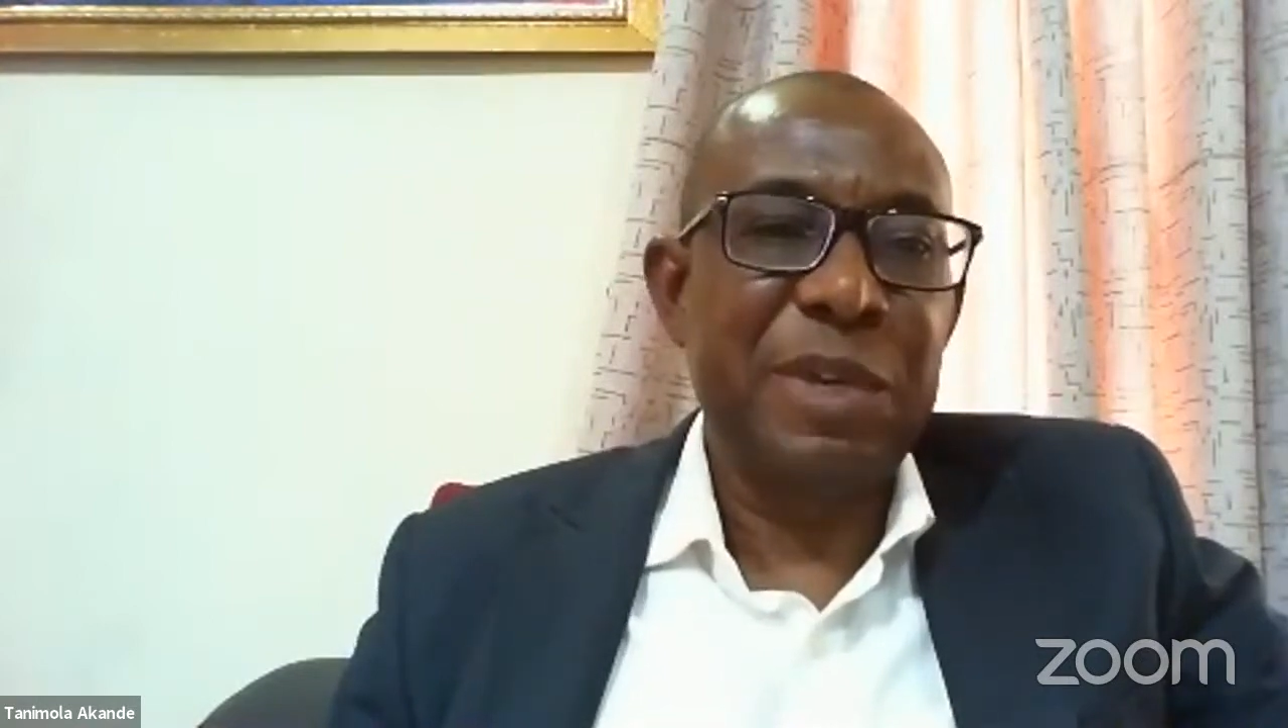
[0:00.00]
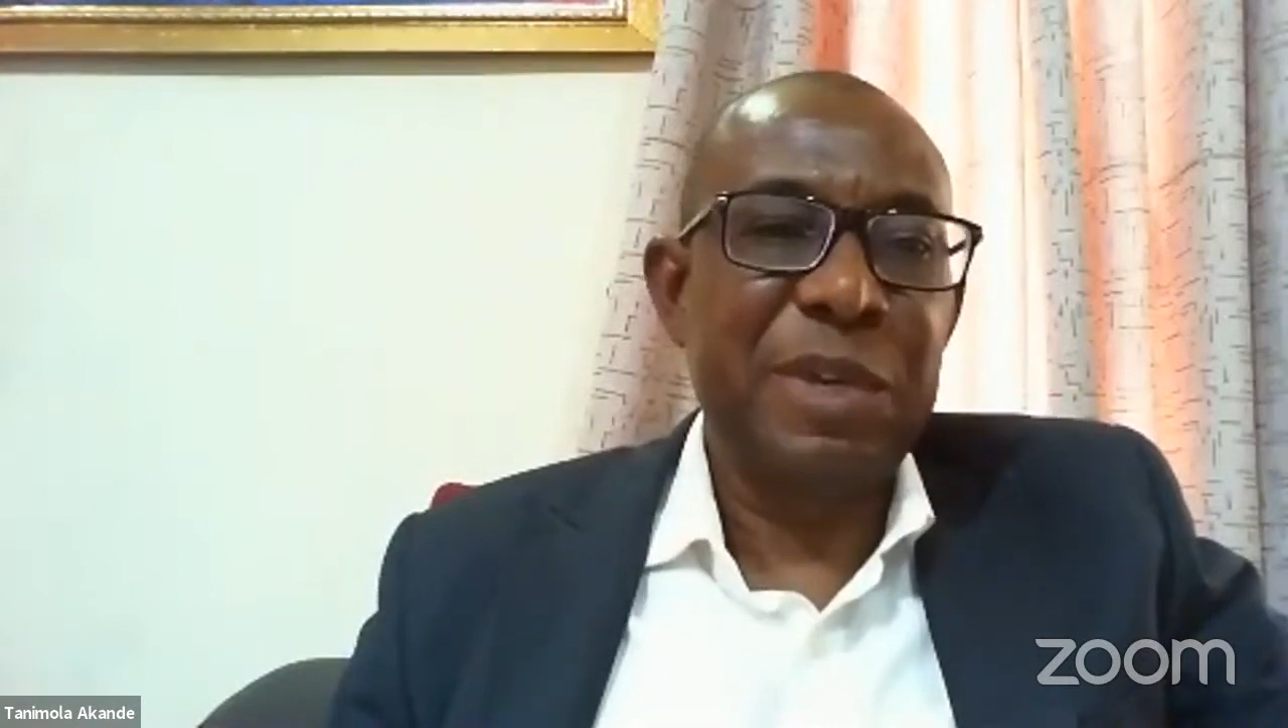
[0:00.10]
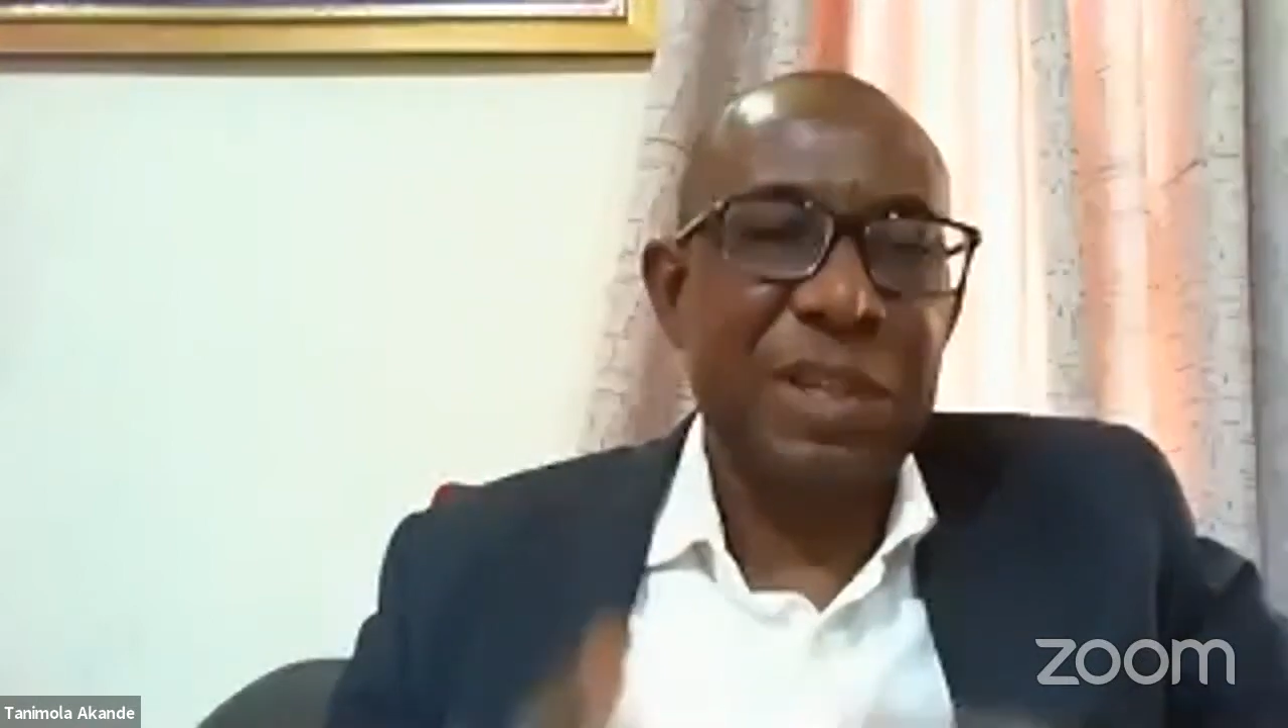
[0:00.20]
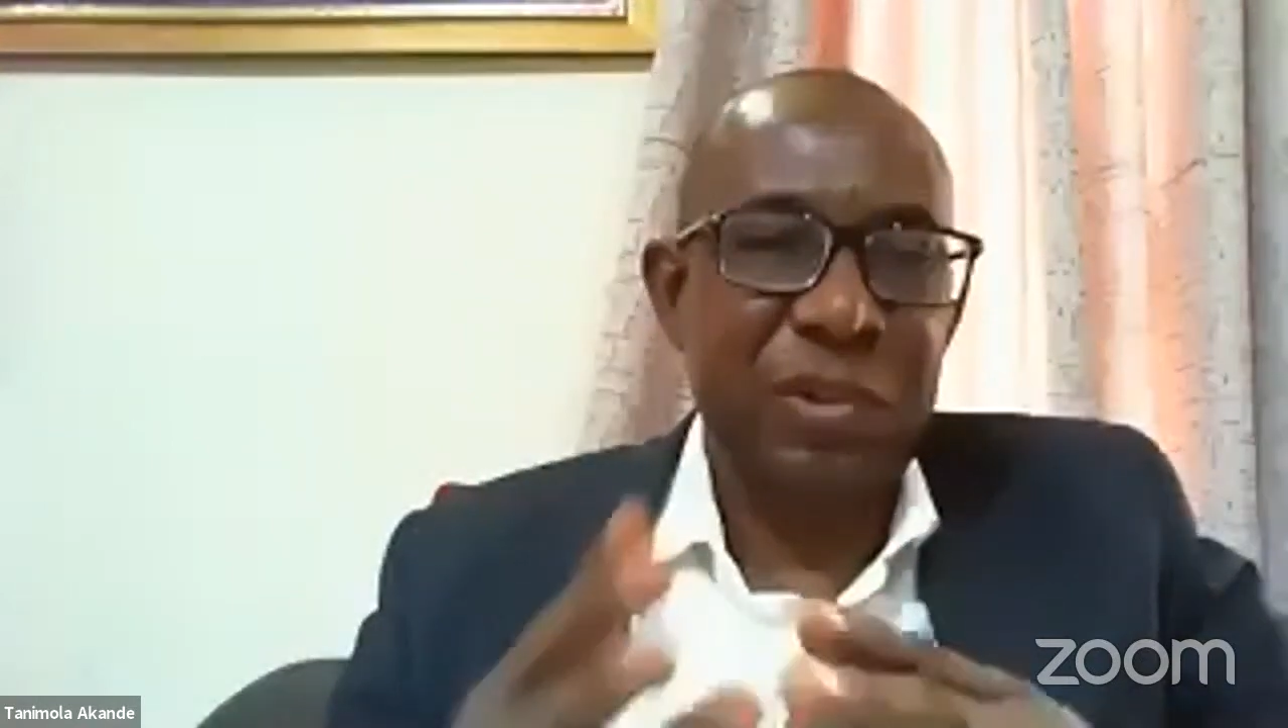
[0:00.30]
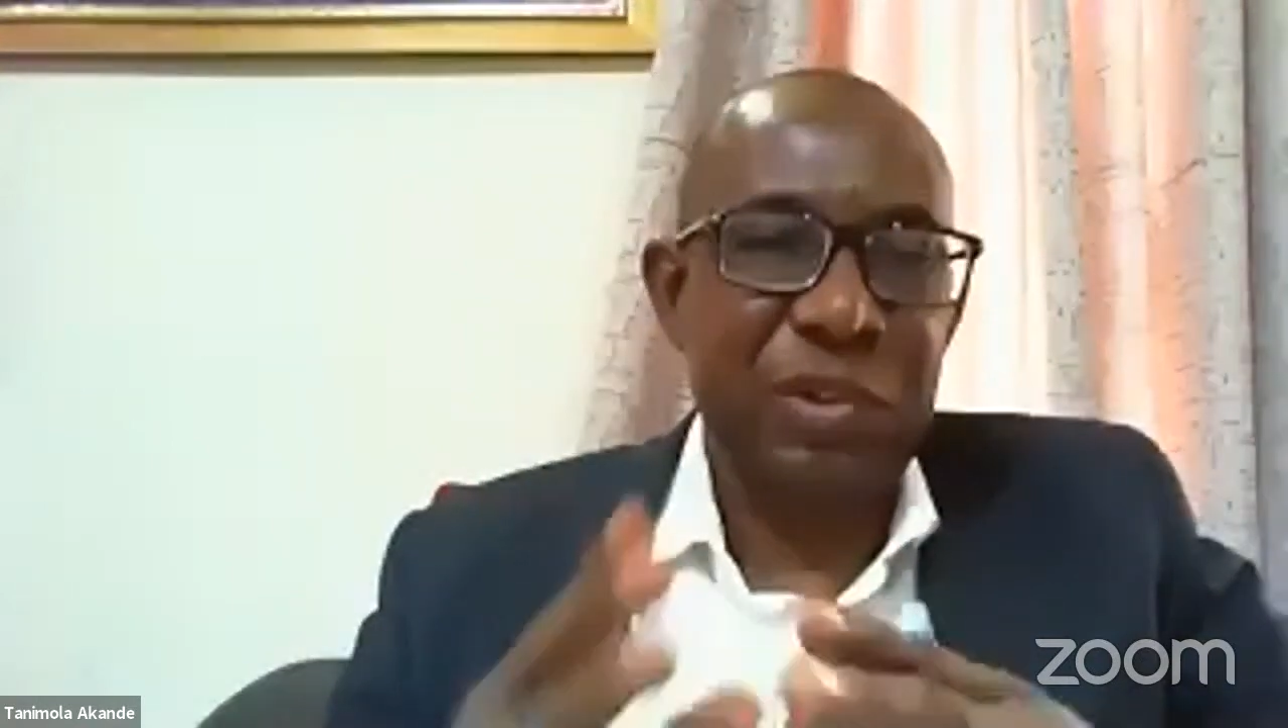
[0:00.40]

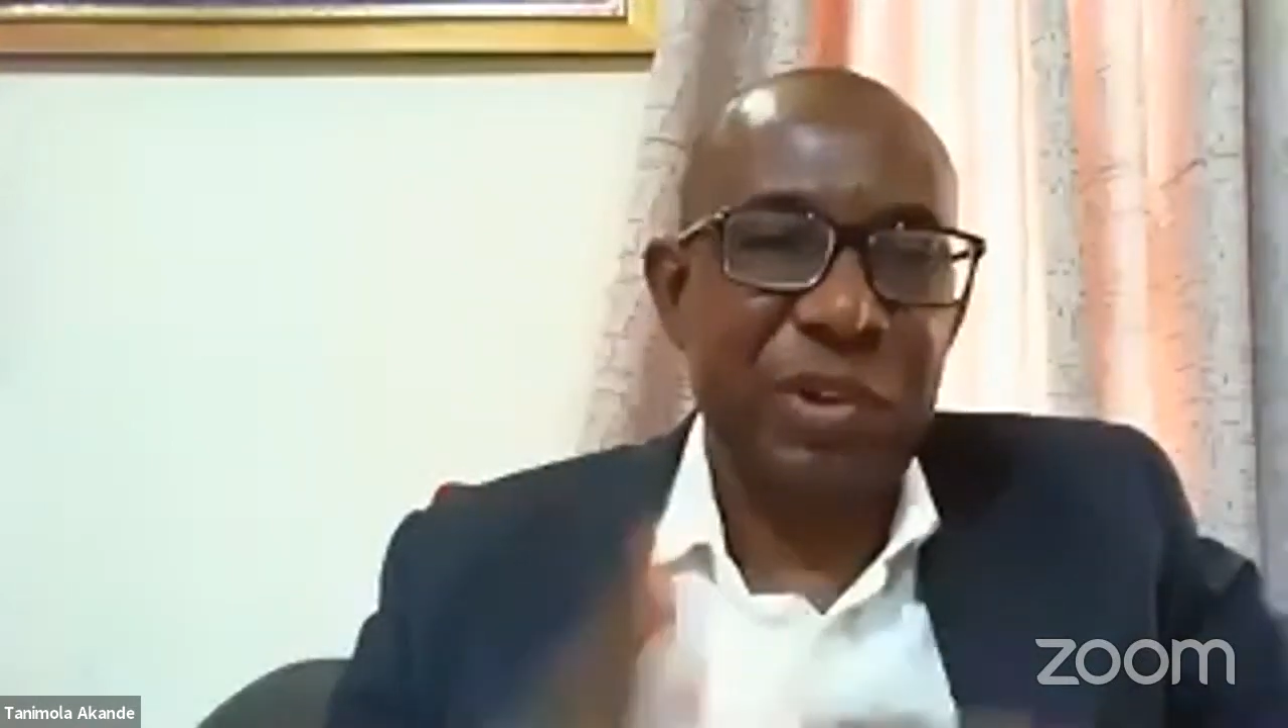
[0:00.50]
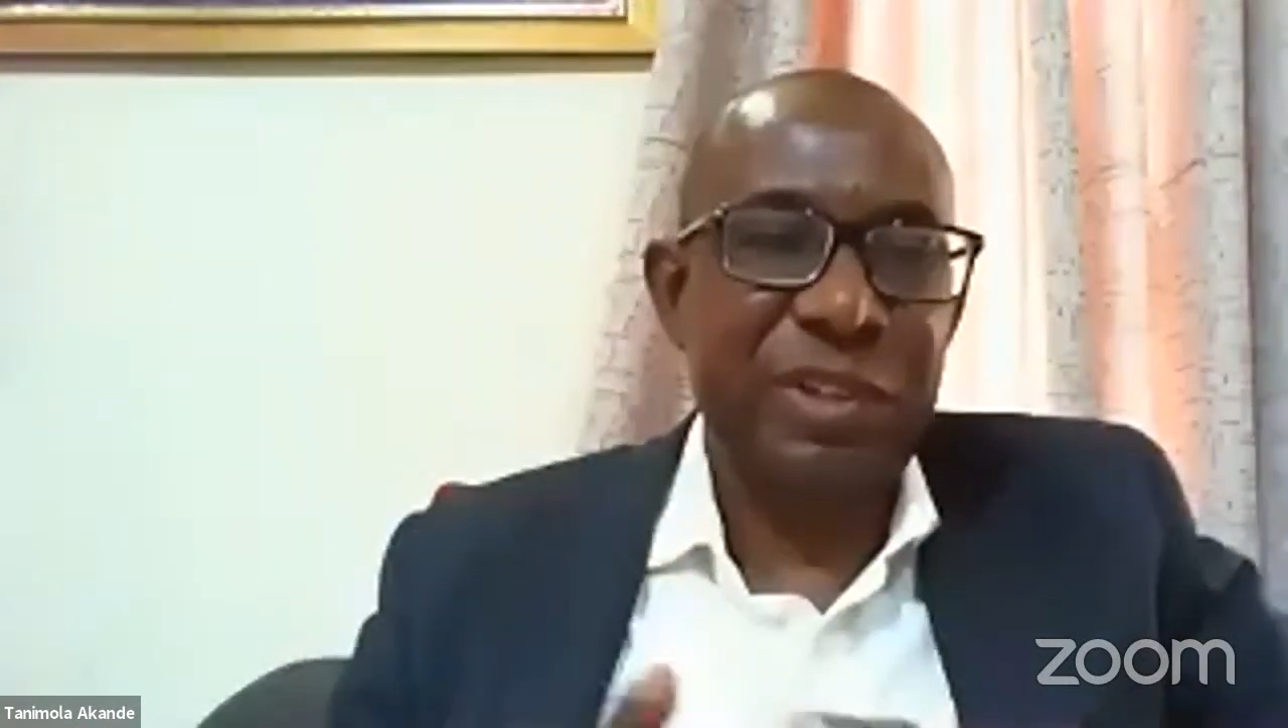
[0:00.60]
is real.